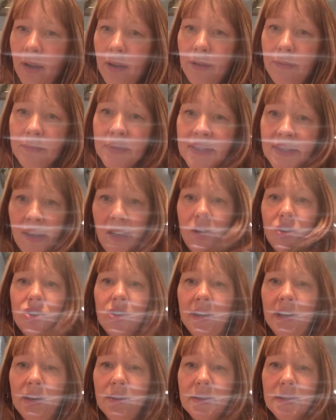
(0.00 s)

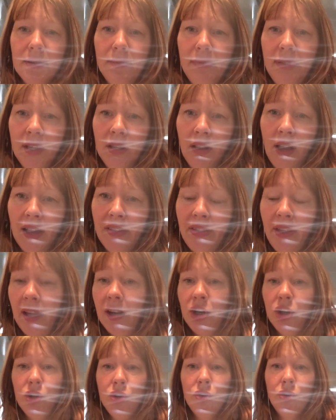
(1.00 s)
sexually or something like that,
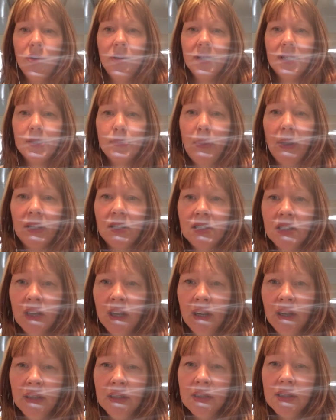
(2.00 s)
and you're not expecting
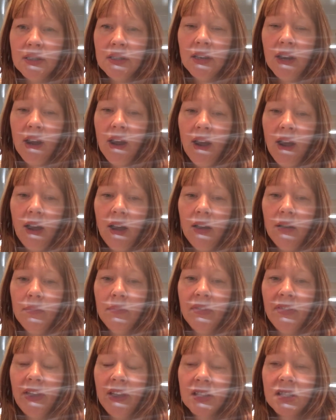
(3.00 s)
it,
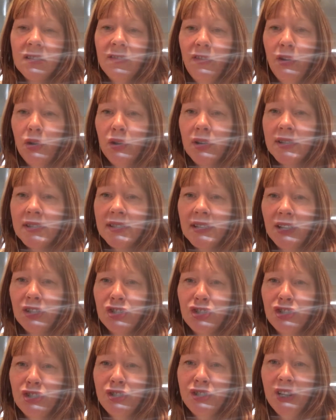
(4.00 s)
that's a very
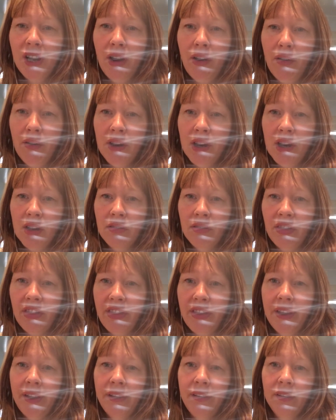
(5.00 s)
Sagittarian
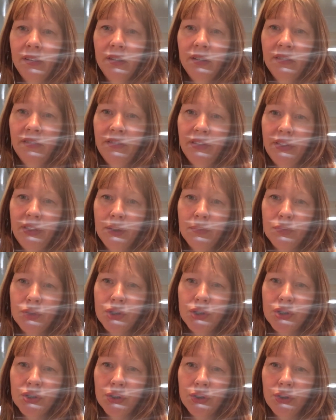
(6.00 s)
thing for them to
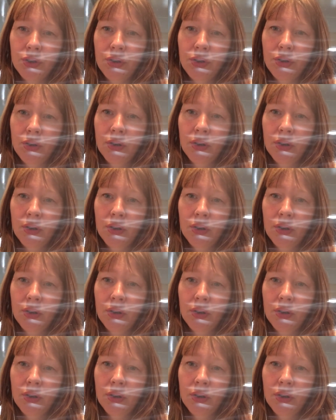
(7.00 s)
do.